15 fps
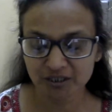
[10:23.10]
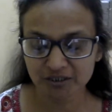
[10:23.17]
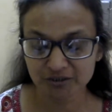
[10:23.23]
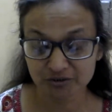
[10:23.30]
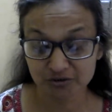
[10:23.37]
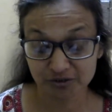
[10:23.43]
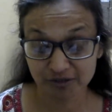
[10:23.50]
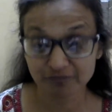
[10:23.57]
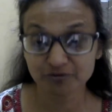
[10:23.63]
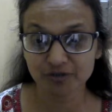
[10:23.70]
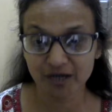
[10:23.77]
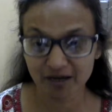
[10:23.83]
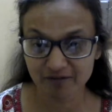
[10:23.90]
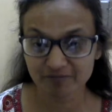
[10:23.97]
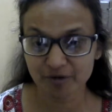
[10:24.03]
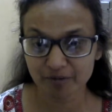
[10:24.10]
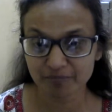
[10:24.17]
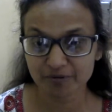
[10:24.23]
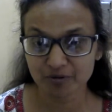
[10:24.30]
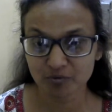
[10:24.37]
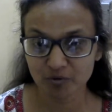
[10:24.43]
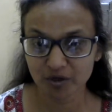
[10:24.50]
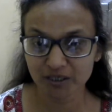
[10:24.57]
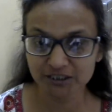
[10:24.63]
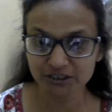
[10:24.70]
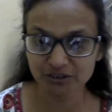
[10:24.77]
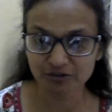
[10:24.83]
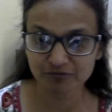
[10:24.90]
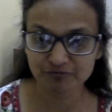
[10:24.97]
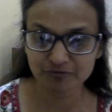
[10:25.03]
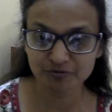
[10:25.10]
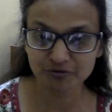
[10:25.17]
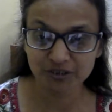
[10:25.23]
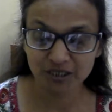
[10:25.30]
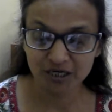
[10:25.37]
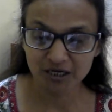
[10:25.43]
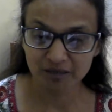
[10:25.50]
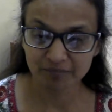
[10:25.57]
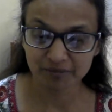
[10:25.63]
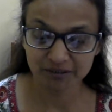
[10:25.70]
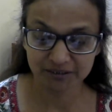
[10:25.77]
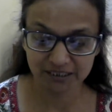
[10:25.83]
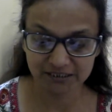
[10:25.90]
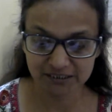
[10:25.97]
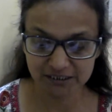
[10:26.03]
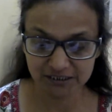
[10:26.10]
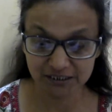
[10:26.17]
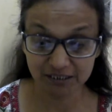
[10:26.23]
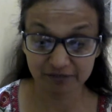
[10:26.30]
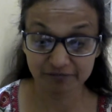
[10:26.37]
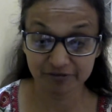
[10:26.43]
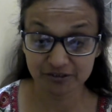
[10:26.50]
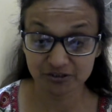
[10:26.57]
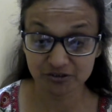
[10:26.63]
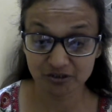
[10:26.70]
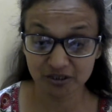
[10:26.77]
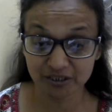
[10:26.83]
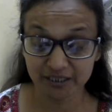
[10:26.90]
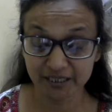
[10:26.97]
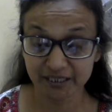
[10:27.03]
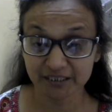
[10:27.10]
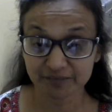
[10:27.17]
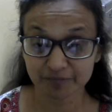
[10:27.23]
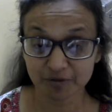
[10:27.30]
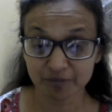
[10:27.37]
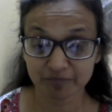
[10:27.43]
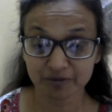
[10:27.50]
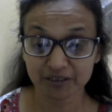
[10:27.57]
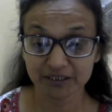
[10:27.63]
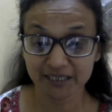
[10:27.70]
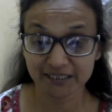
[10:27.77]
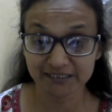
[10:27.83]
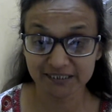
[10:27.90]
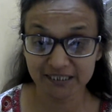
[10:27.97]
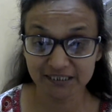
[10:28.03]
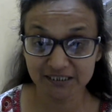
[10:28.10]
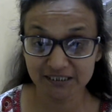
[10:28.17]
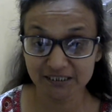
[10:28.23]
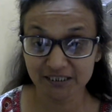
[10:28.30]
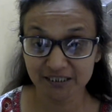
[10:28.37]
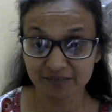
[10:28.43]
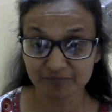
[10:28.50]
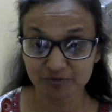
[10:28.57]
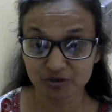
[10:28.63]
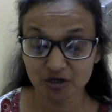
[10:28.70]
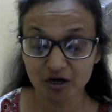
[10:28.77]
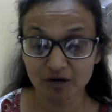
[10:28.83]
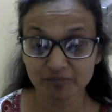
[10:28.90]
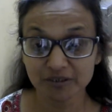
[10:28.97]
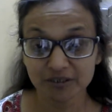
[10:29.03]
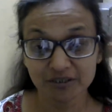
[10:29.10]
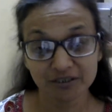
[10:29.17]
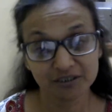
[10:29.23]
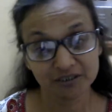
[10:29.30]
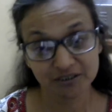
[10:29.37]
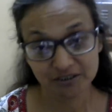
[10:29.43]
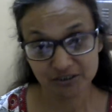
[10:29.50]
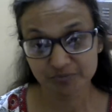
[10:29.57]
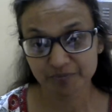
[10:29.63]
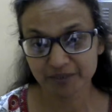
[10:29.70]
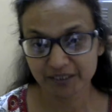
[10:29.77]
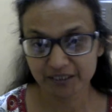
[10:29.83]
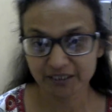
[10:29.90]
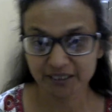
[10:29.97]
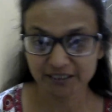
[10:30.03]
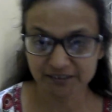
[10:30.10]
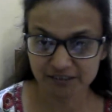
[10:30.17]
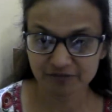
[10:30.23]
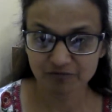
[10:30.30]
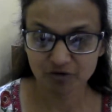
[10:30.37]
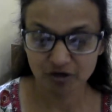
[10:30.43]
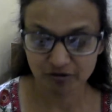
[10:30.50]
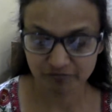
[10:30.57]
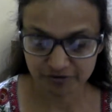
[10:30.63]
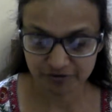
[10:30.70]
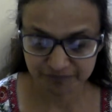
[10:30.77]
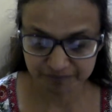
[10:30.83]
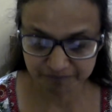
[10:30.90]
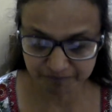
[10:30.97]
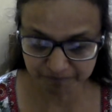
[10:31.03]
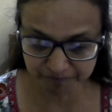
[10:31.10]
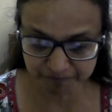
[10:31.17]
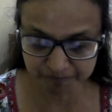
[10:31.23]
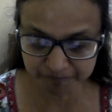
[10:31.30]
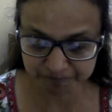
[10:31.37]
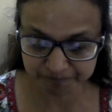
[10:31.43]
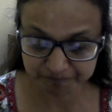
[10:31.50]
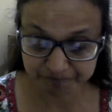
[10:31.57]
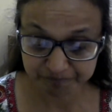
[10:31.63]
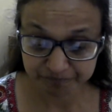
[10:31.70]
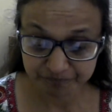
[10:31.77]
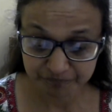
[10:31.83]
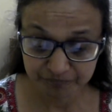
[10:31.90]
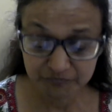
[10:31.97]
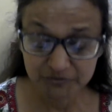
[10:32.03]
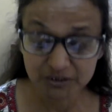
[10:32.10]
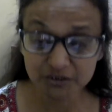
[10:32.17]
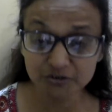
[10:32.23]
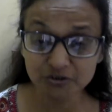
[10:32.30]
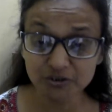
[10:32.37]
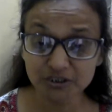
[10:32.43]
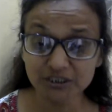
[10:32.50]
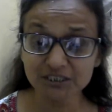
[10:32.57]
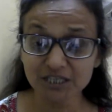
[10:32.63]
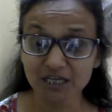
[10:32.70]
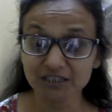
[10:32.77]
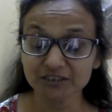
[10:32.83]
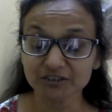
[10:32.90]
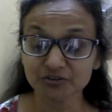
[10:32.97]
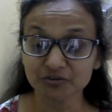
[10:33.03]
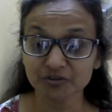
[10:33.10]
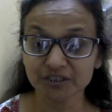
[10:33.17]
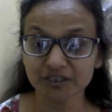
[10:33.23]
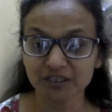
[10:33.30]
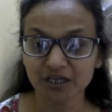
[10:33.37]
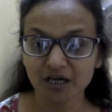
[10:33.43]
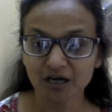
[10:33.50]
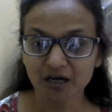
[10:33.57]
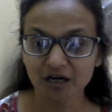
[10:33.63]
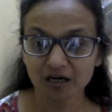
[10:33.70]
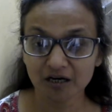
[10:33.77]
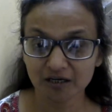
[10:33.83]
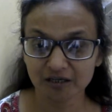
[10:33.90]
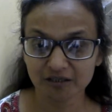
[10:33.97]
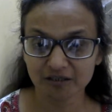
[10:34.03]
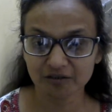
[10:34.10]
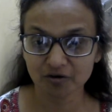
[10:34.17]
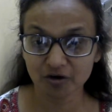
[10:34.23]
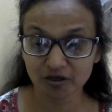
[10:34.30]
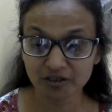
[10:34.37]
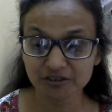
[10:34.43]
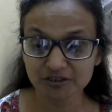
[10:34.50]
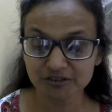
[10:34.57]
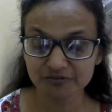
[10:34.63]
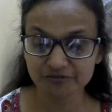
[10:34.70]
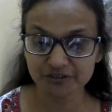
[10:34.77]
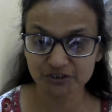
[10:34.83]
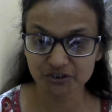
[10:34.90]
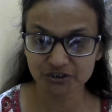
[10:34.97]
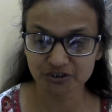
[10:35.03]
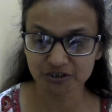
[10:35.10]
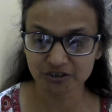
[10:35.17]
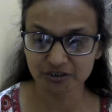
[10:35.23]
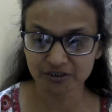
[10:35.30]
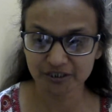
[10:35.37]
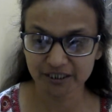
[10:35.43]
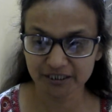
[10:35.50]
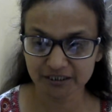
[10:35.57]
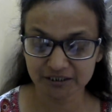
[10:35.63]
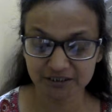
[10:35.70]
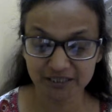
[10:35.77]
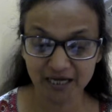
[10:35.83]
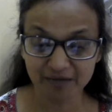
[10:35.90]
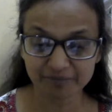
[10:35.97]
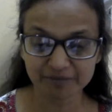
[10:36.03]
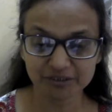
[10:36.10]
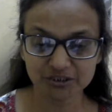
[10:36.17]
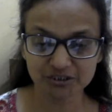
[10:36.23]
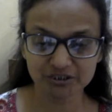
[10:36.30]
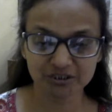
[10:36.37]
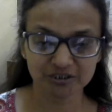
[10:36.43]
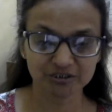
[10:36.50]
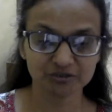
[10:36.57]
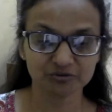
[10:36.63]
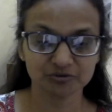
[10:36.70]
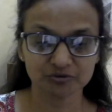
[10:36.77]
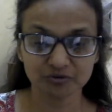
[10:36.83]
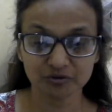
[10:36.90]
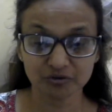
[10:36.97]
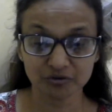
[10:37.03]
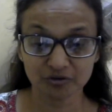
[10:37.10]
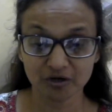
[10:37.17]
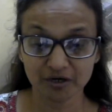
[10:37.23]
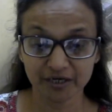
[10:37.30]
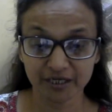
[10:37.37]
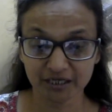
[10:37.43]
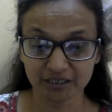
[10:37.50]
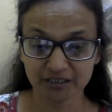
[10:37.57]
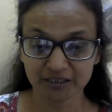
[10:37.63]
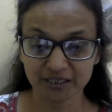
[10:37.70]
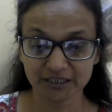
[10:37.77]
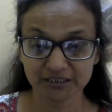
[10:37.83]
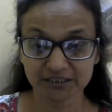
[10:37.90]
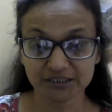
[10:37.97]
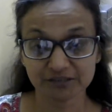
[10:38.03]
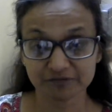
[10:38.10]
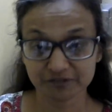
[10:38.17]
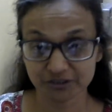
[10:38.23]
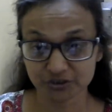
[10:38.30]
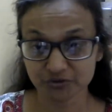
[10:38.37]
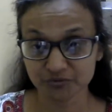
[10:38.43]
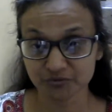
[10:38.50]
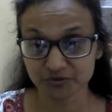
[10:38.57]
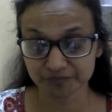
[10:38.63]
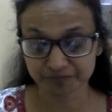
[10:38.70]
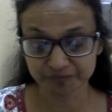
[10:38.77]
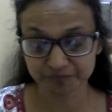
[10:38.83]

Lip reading: so you have to have proper quality of food, but then still if it is not getting properly digested and absorbed, spleen gets involved. So these are the three organs which get damaged due to chronic digestive issues.